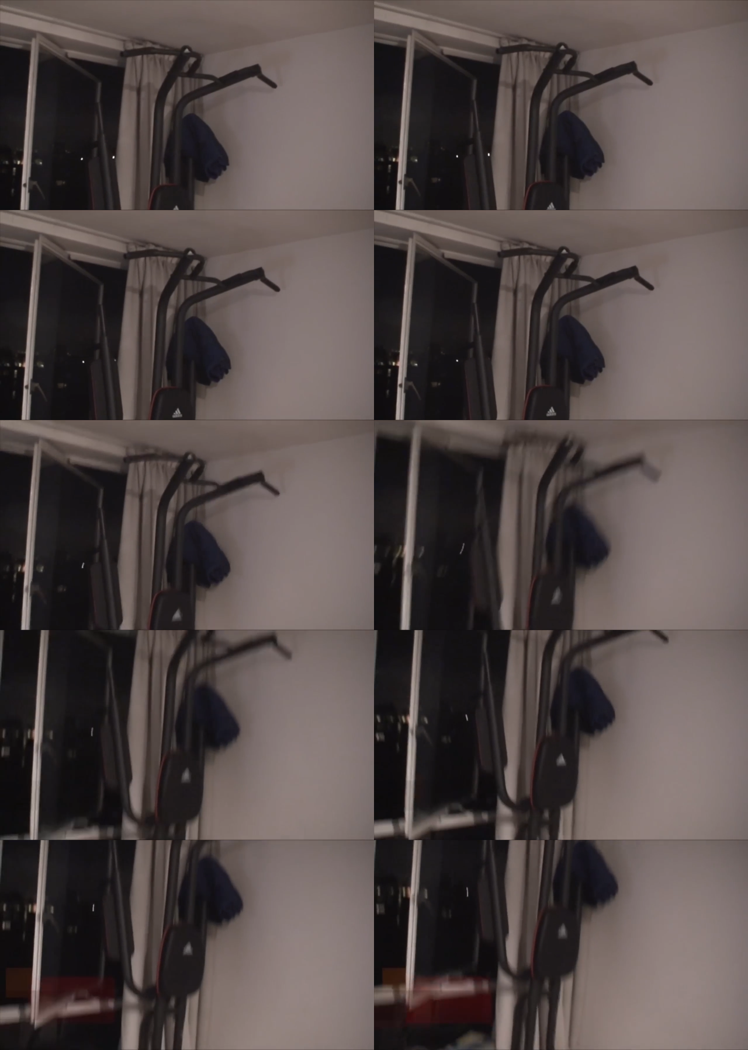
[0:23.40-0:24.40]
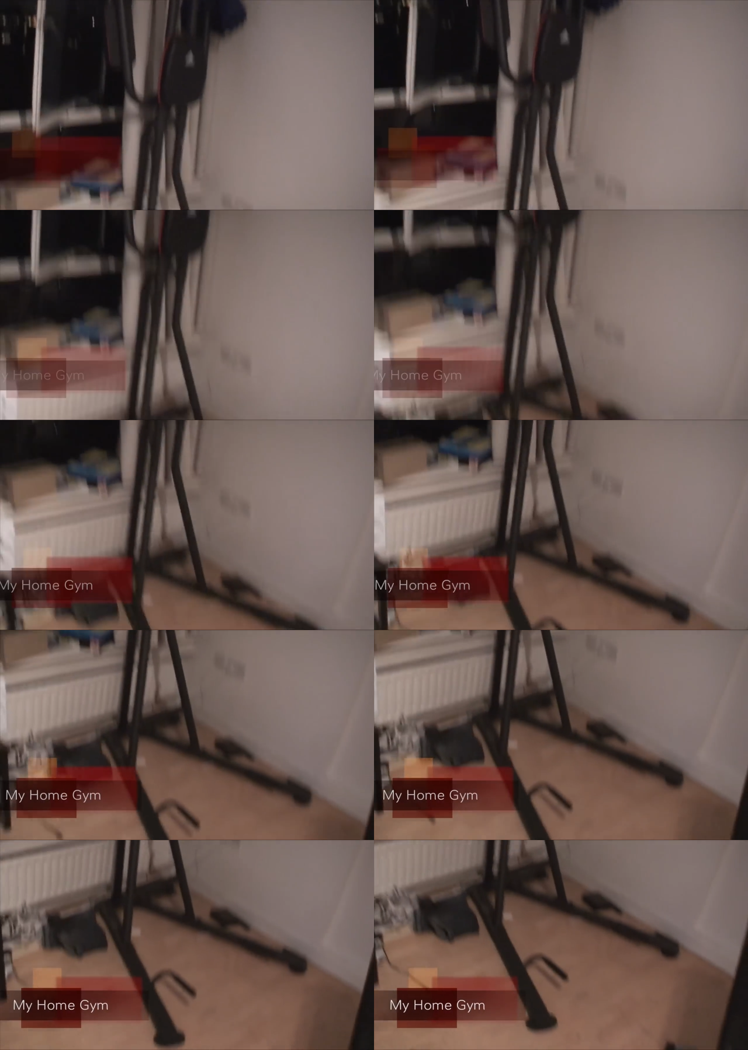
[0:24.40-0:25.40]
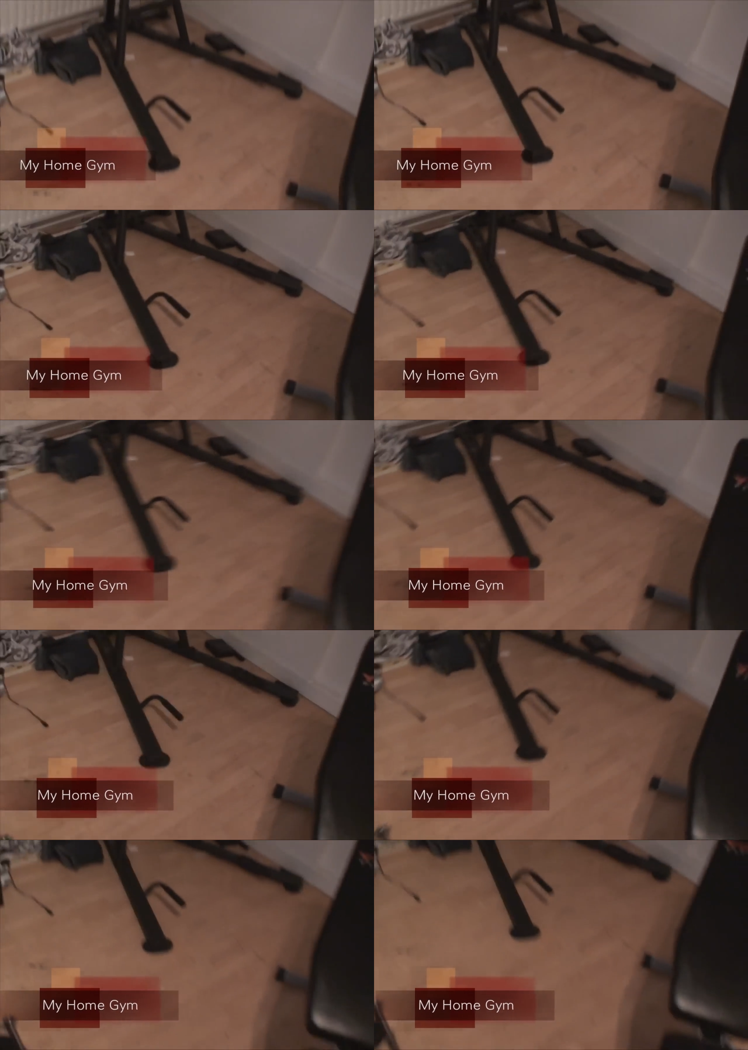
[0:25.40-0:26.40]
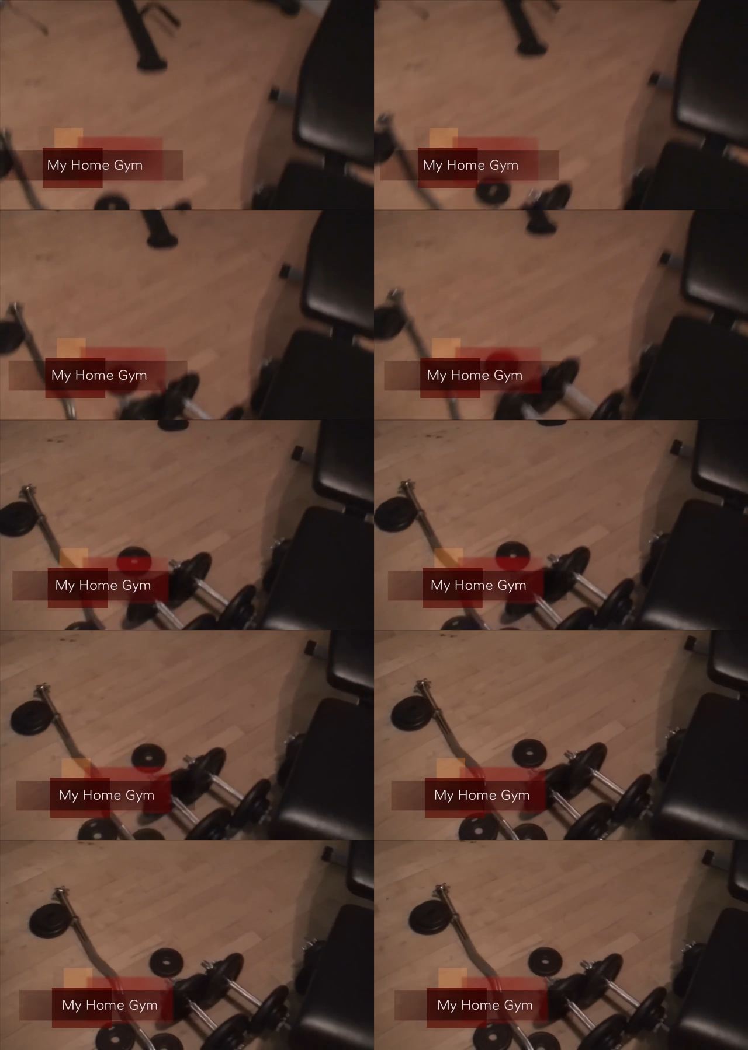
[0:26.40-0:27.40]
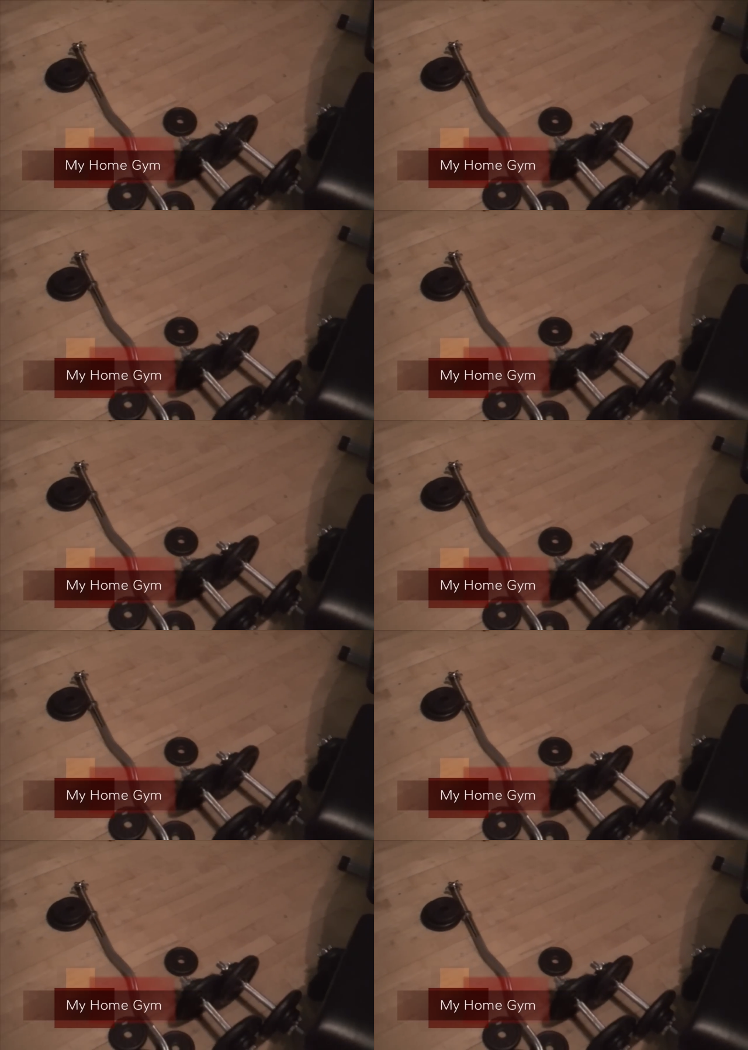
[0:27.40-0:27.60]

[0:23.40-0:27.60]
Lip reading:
[unreadable: no face in view]